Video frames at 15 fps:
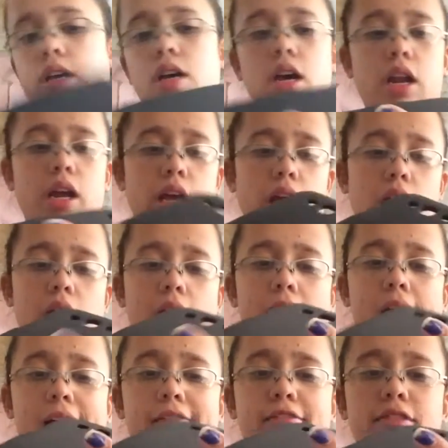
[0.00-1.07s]
And again, I
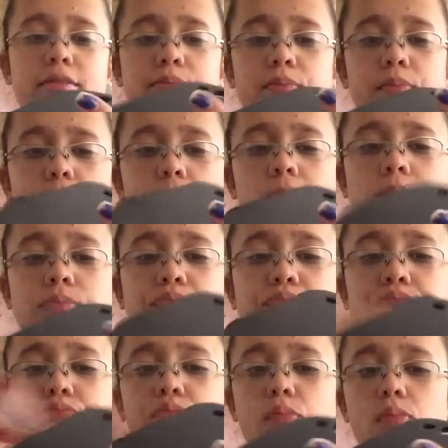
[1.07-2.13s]
have
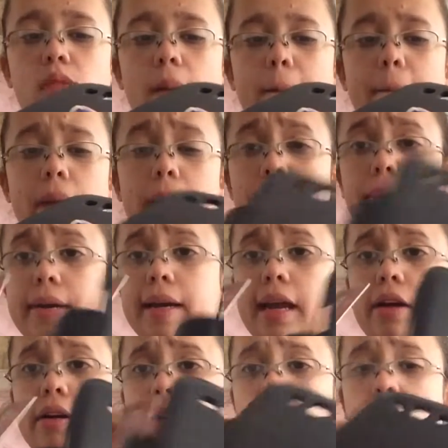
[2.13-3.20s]
a
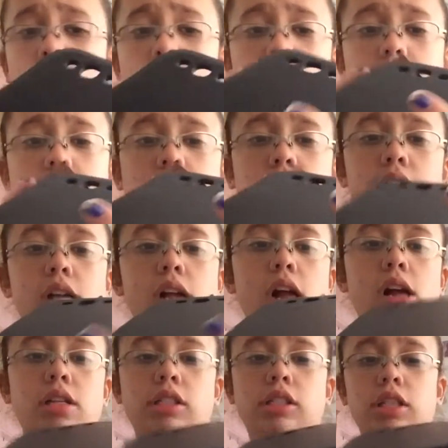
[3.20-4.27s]
Panera card.
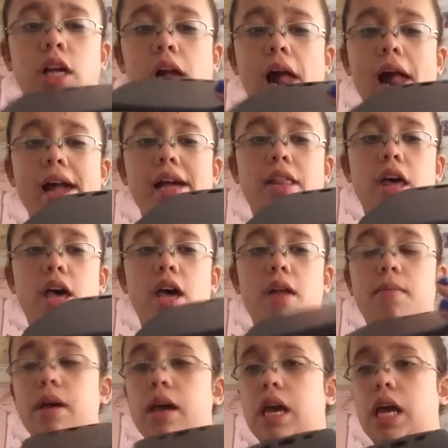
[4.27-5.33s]
And
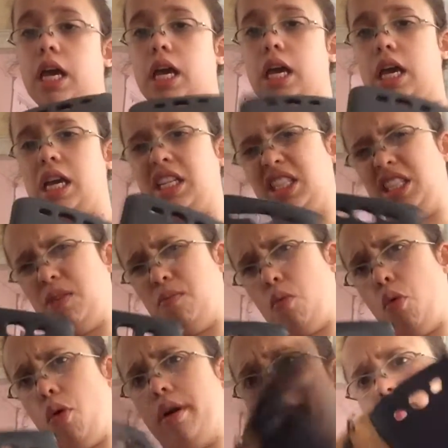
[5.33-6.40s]
then AC
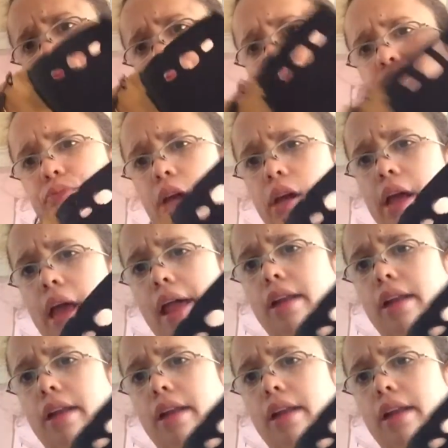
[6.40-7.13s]
more. Again.